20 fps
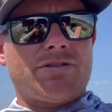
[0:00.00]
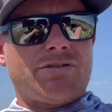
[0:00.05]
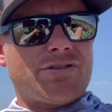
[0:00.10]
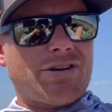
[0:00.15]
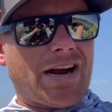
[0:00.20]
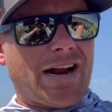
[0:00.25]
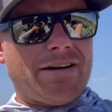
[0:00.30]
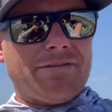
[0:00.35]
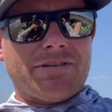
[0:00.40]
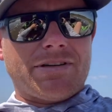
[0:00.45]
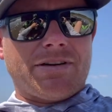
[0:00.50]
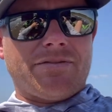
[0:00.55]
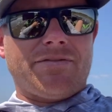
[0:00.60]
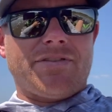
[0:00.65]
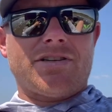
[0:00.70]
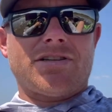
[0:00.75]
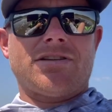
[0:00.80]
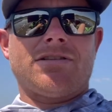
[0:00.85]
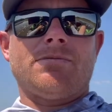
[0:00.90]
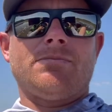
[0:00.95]
traveling and
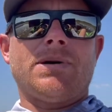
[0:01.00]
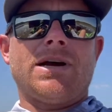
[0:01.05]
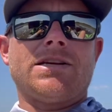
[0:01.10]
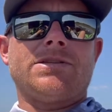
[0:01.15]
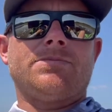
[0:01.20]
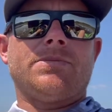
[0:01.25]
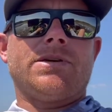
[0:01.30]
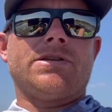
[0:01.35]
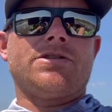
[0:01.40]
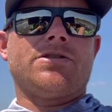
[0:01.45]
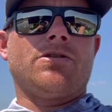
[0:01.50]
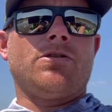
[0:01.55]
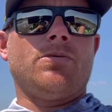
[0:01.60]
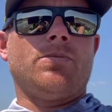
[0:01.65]
fishing the Bassmaster